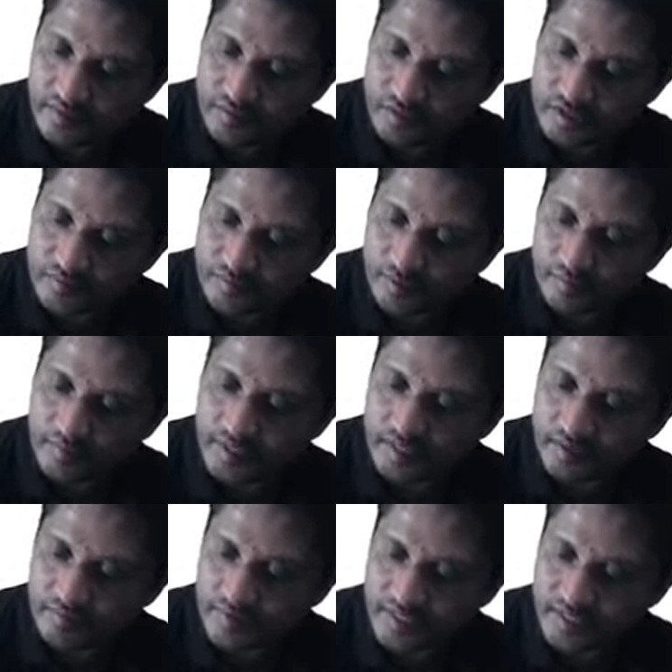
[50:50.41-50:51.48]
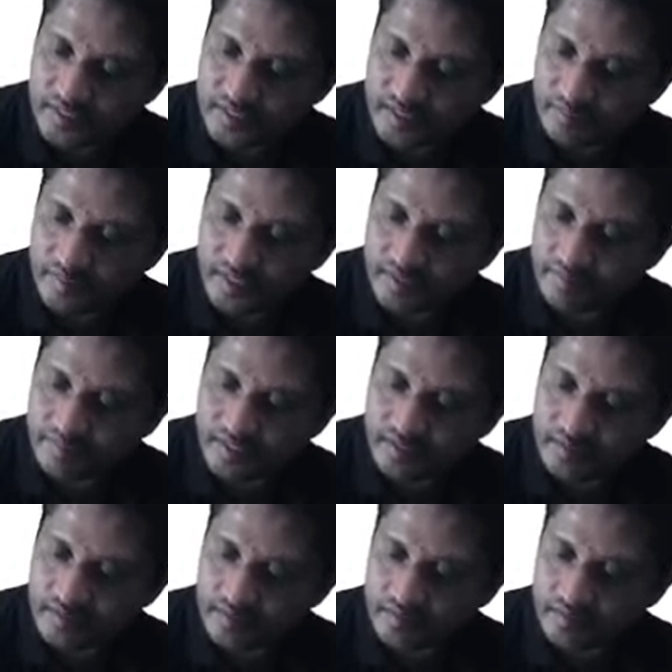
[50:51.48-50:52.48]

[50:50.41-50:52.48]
What's the probability of getting some 11?